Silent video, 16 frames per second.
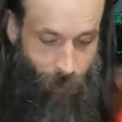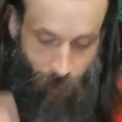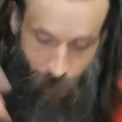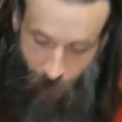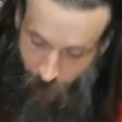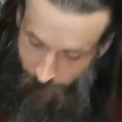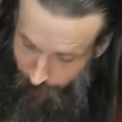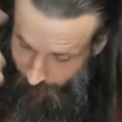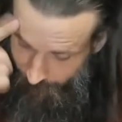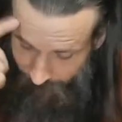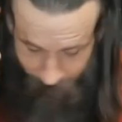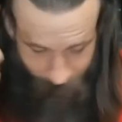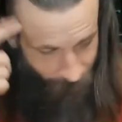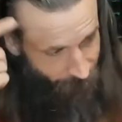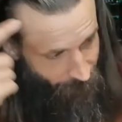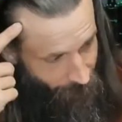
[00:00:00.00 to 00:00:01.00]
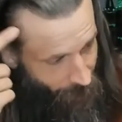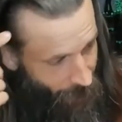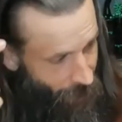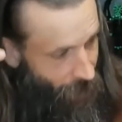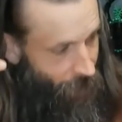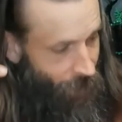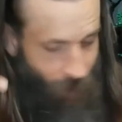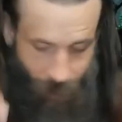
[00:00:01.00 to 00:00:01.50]
I'm just a
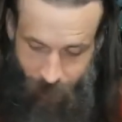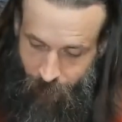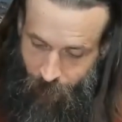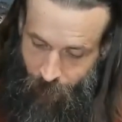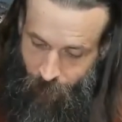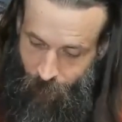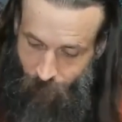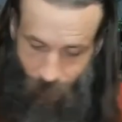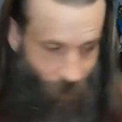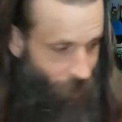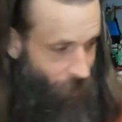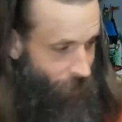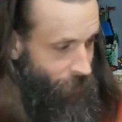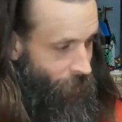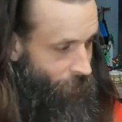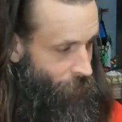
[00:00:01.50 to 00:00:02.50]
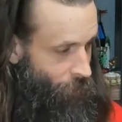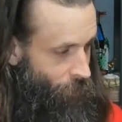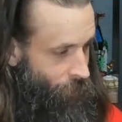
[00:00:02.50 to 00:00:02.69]
tad, I told